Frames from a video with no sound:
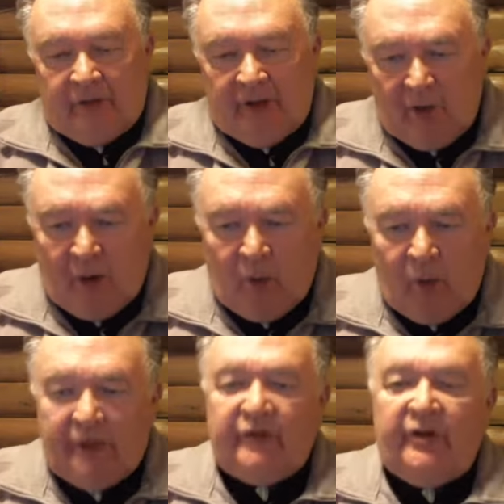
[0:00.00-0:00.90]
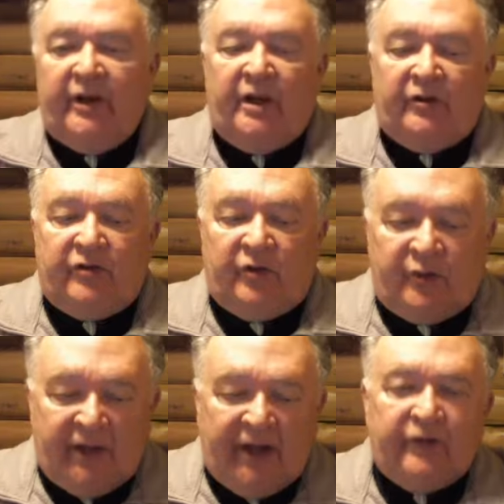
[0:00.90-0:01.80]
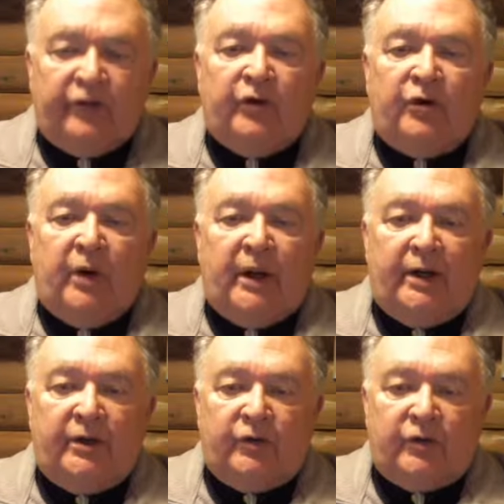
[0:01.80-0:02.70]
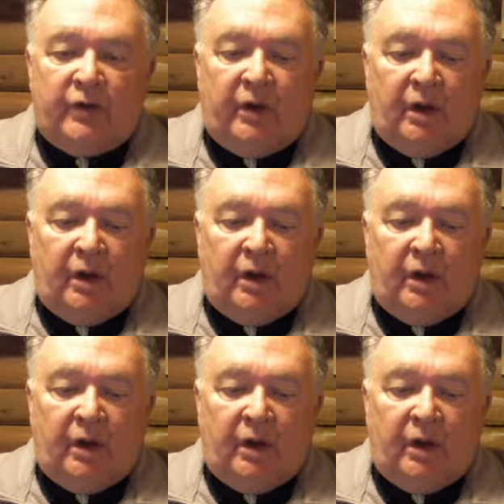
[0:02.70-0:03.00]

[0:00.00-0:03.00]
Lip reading: there by Wednesday and it's substantial and it's